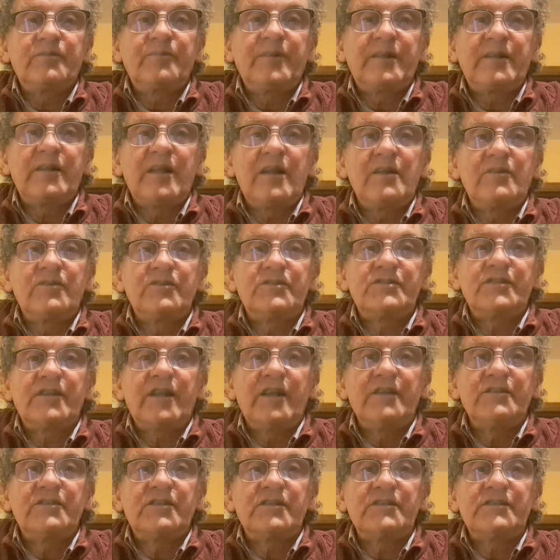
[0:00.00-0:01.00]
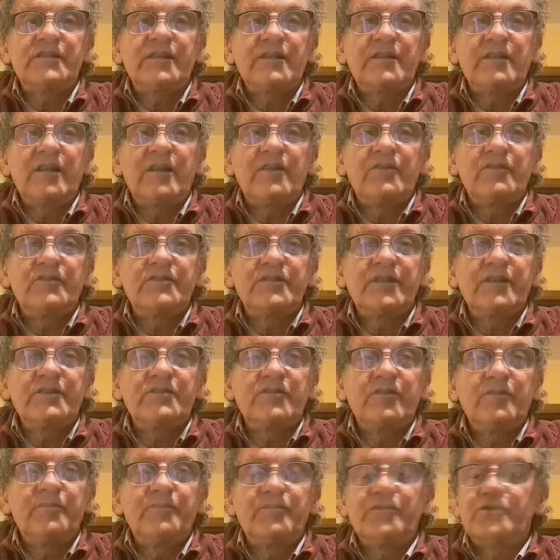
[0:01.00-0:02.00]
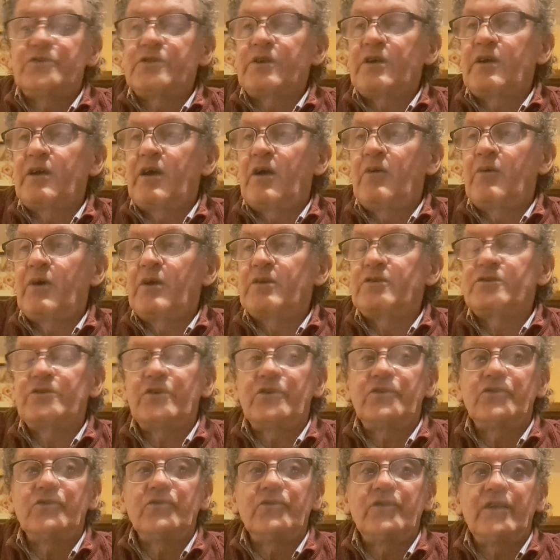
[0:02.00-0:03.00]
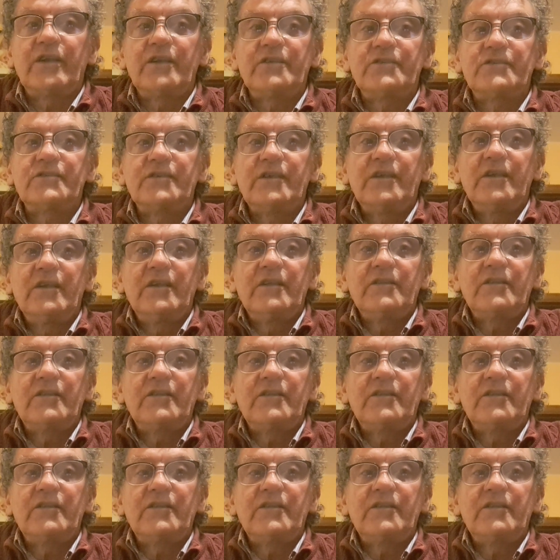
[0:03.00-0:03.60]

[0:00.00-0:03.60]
A bit longer tonight. It'll take longer to get up, but I wanted to do that.